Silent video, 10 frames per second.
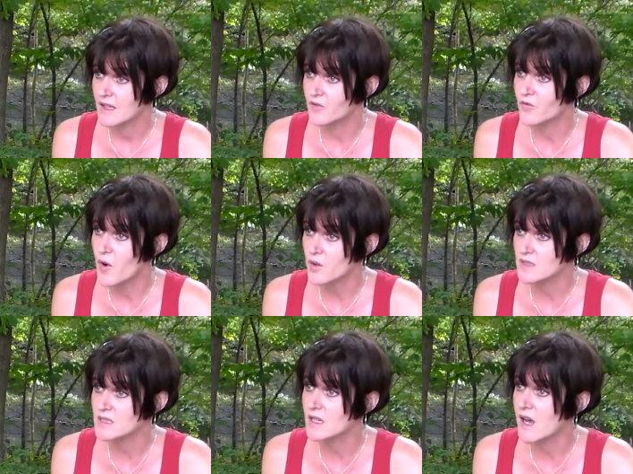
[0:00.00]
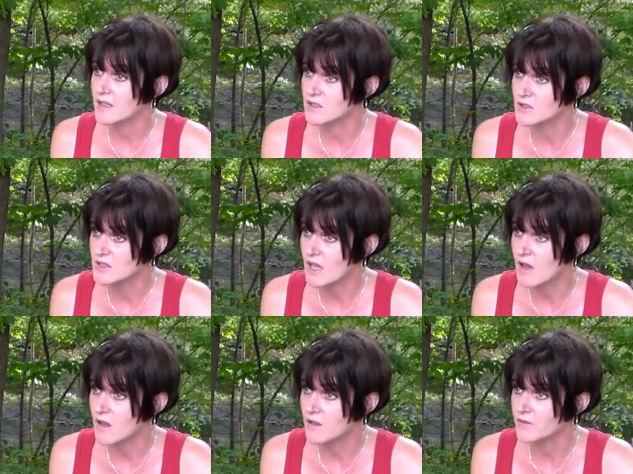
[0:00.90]
and focusing on
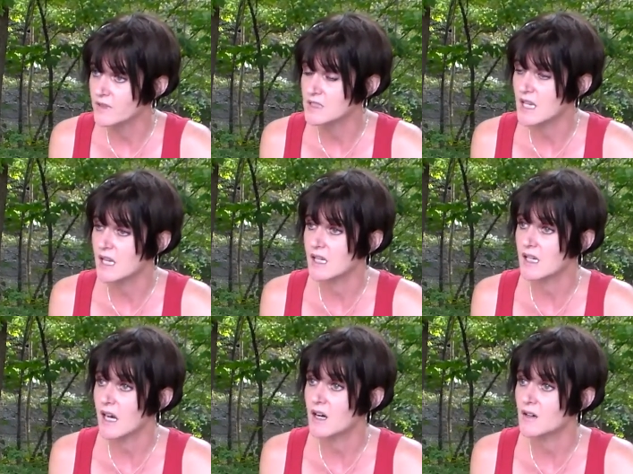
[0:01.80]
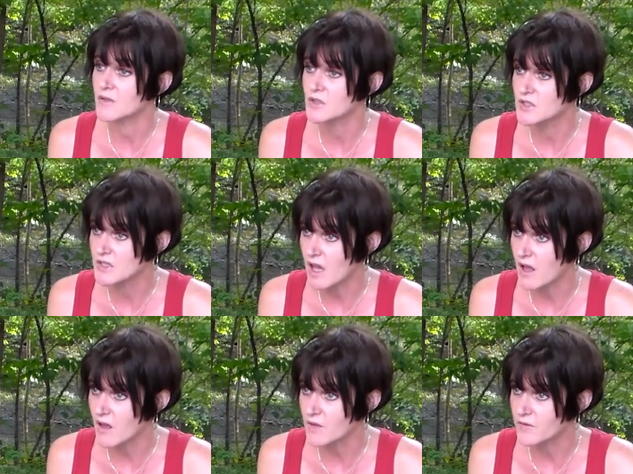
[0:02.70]
yourself and taking care of
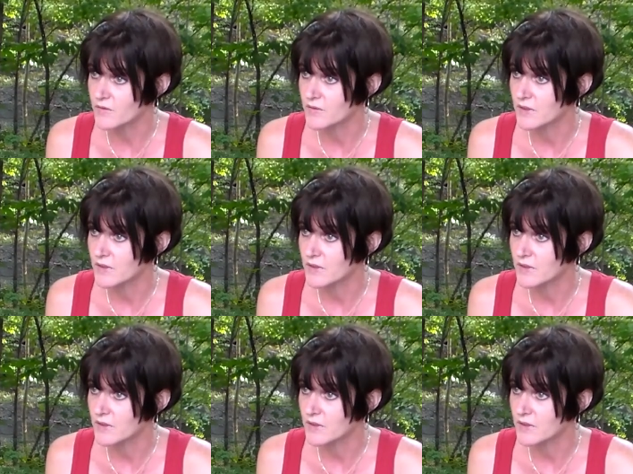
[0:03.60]
yourself